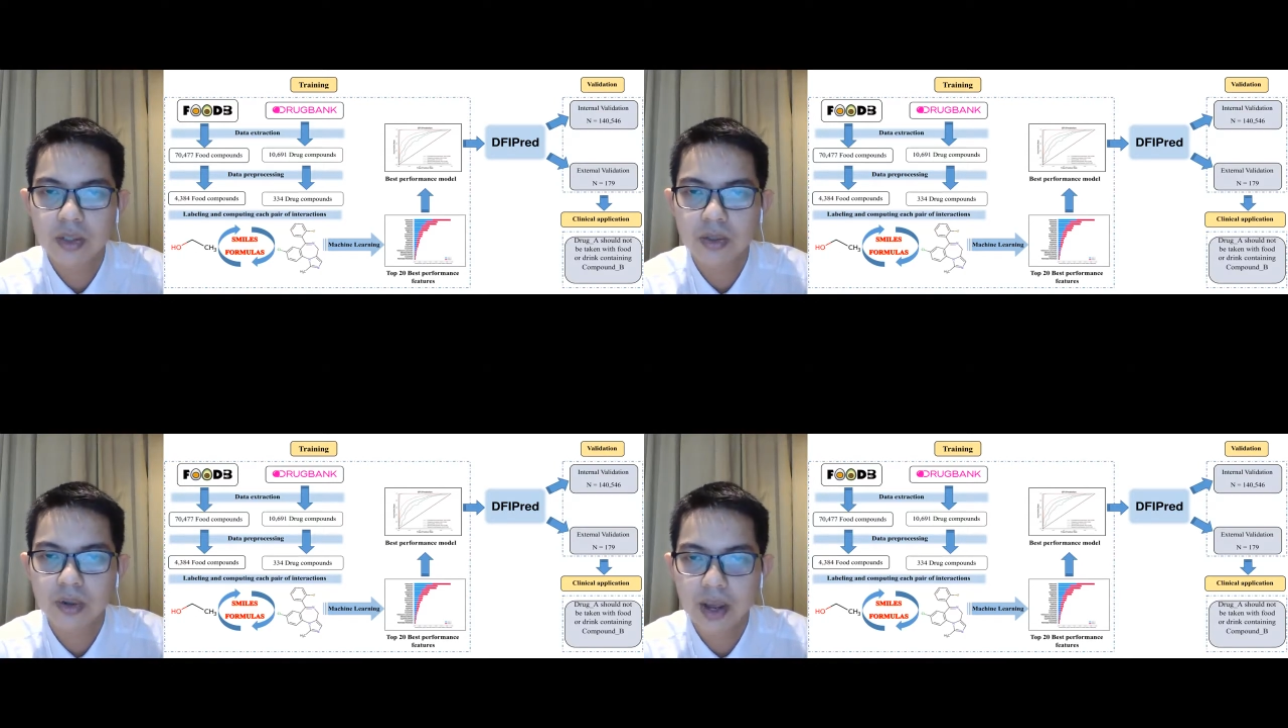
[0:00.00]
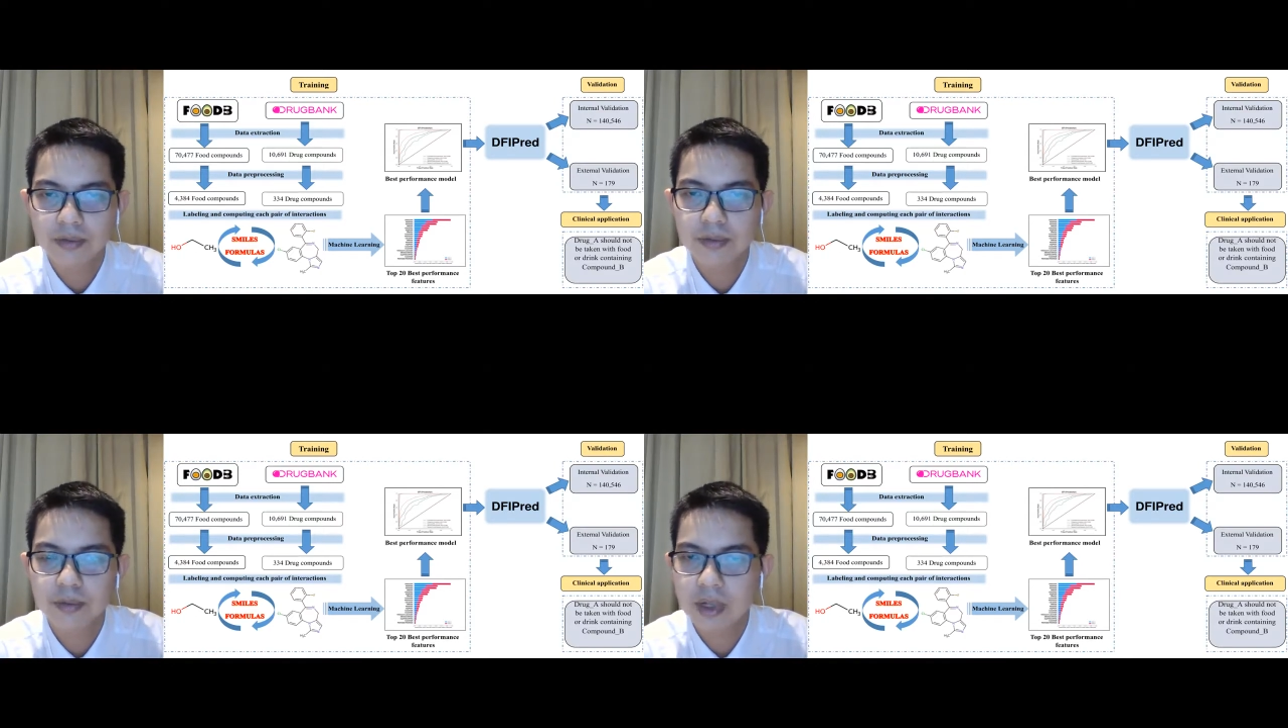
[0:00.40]
to
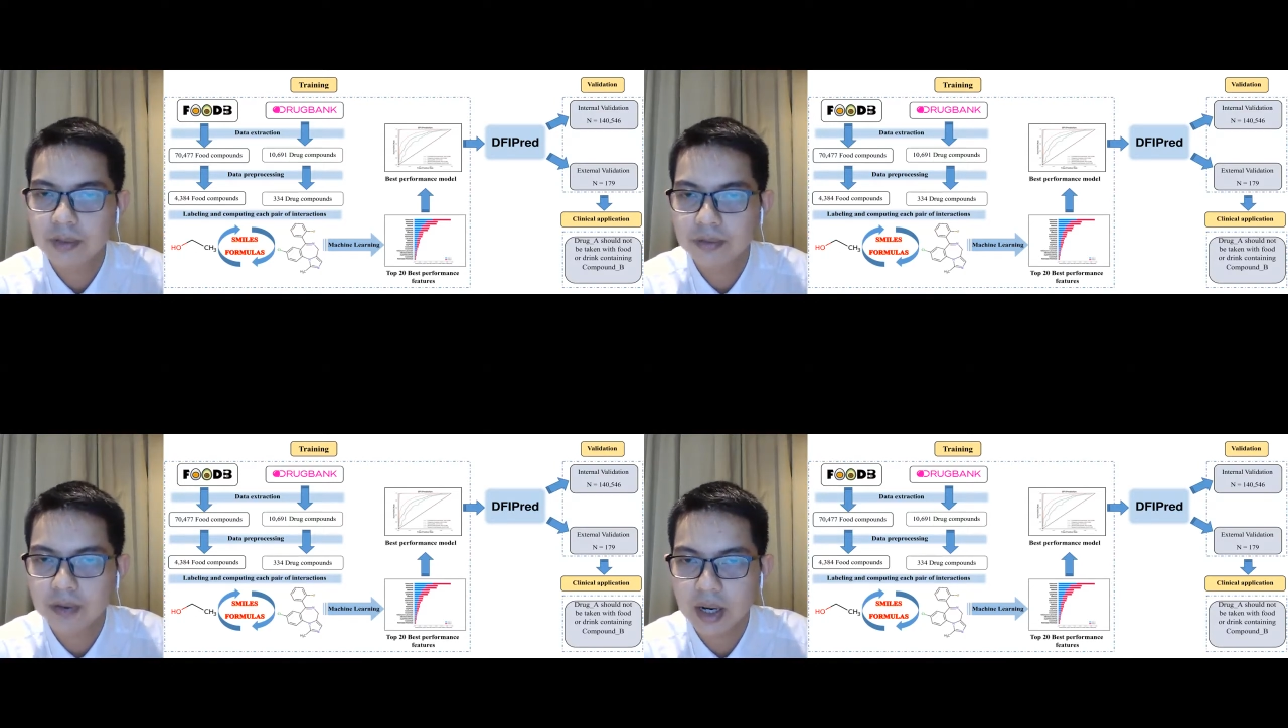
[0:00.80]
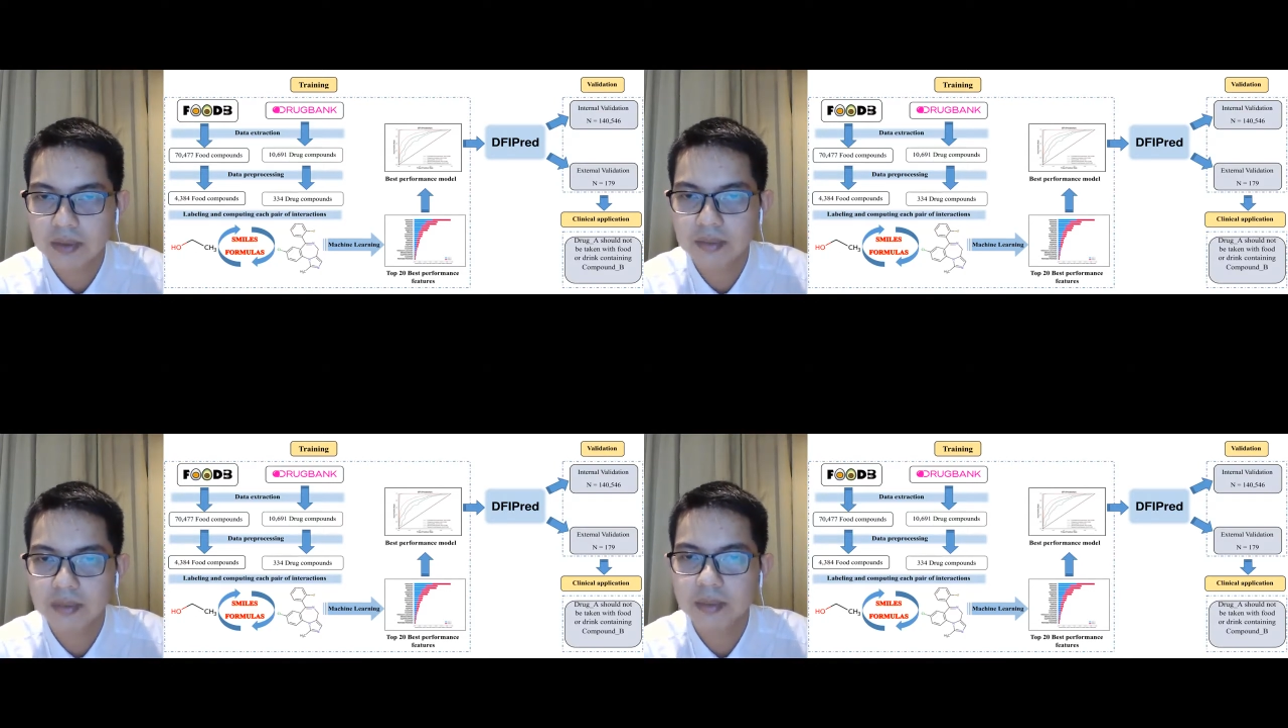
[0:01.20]
have
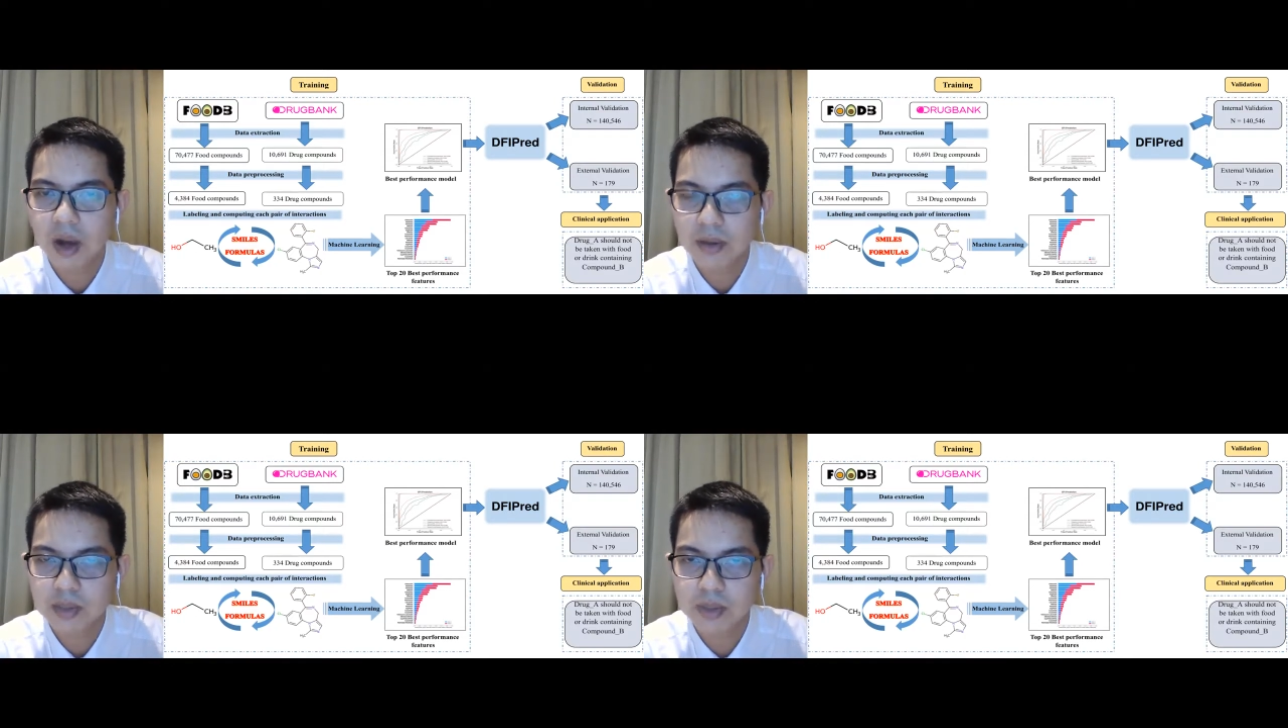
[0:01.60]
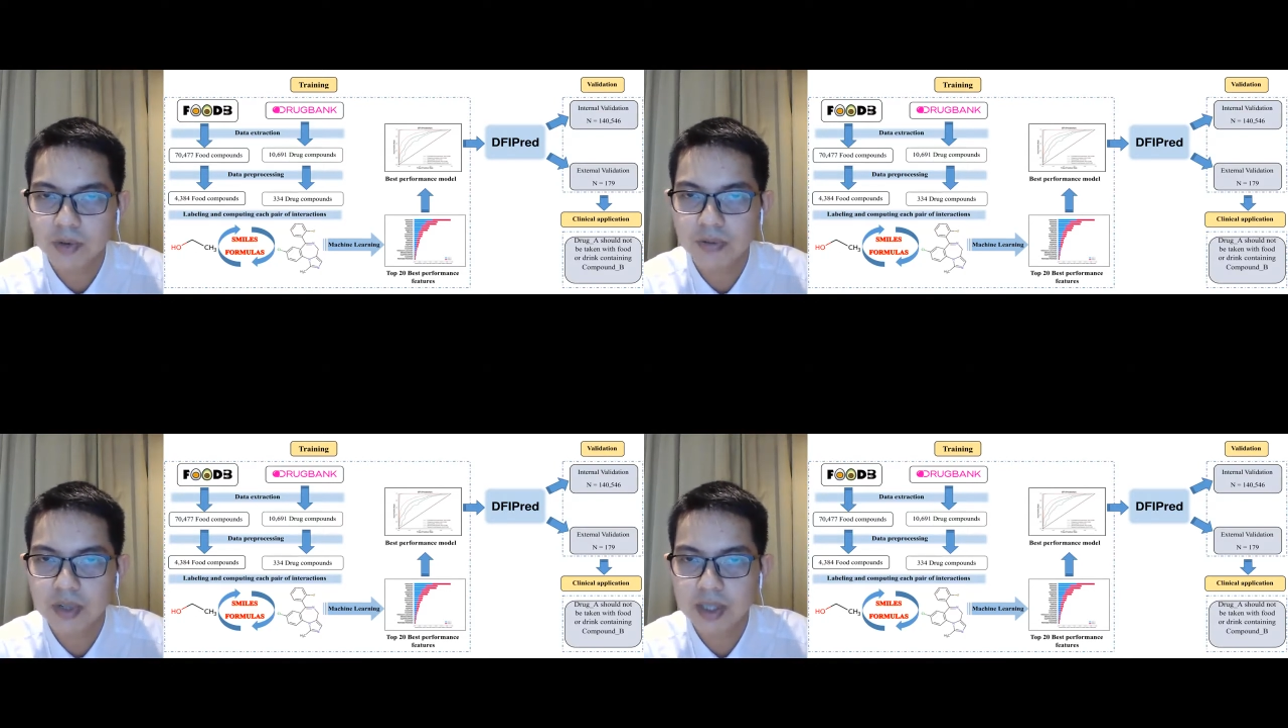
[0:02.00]
25
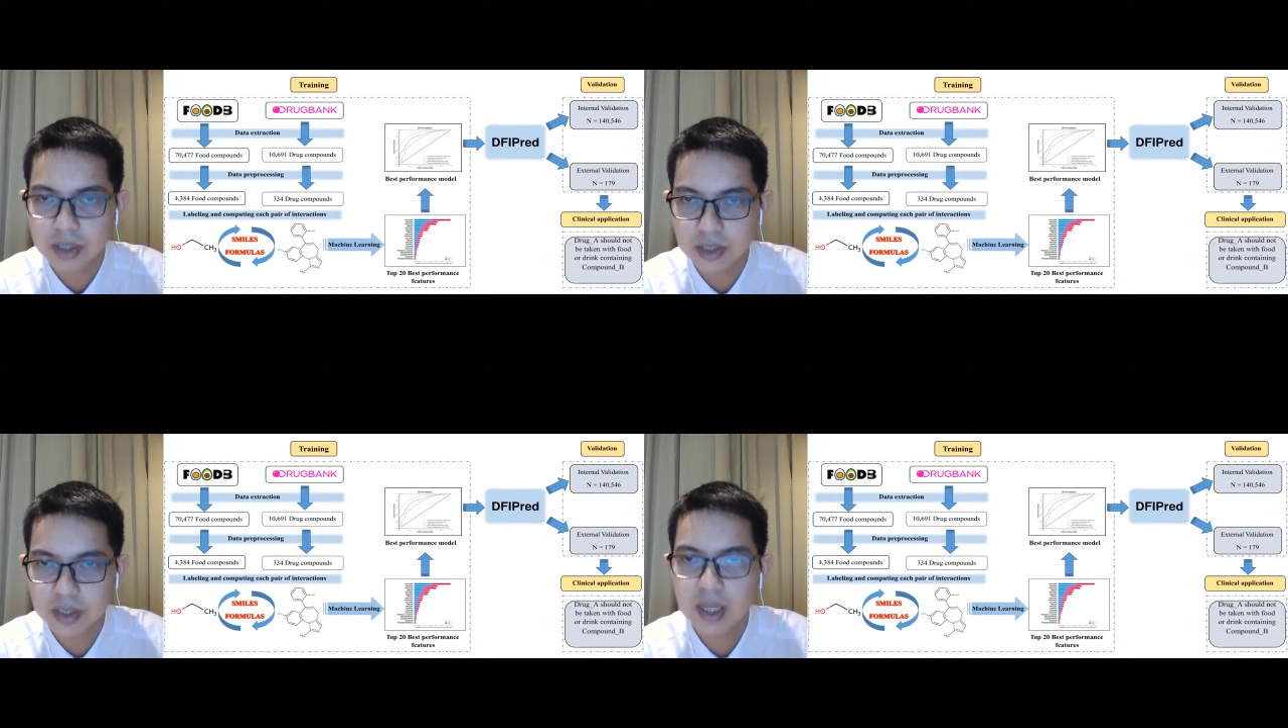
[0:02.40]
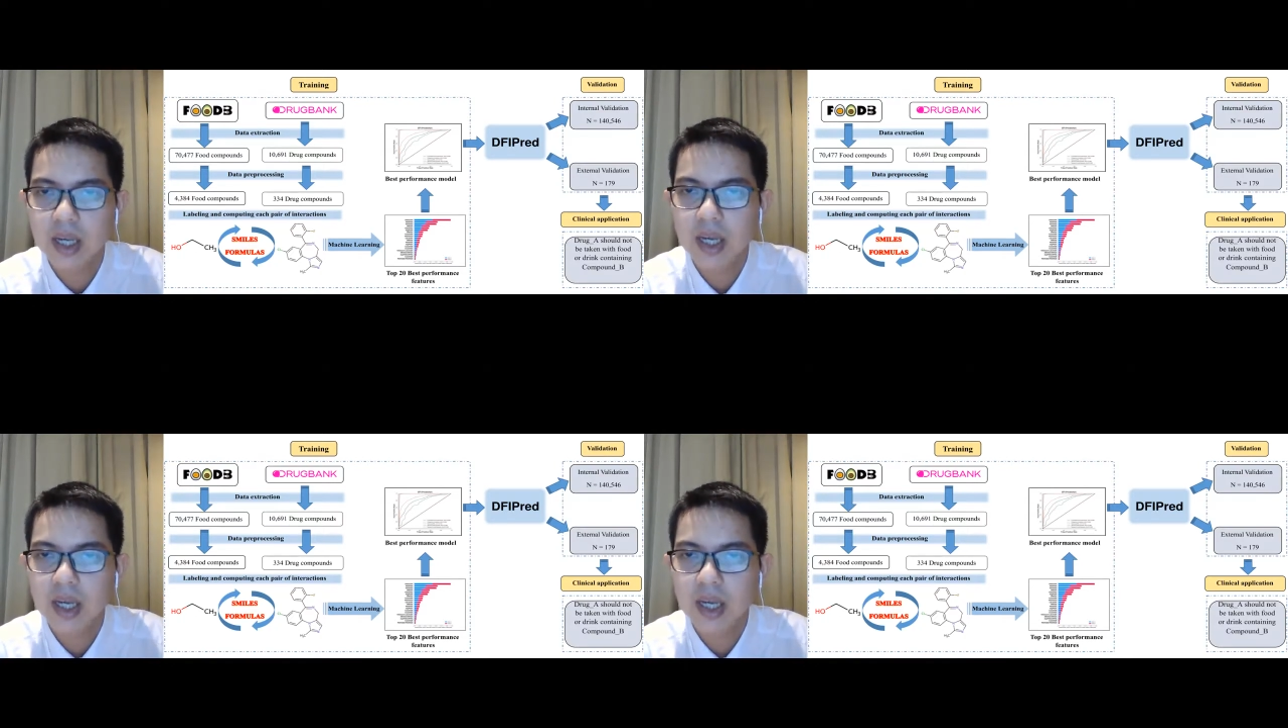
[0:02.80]
optimal features.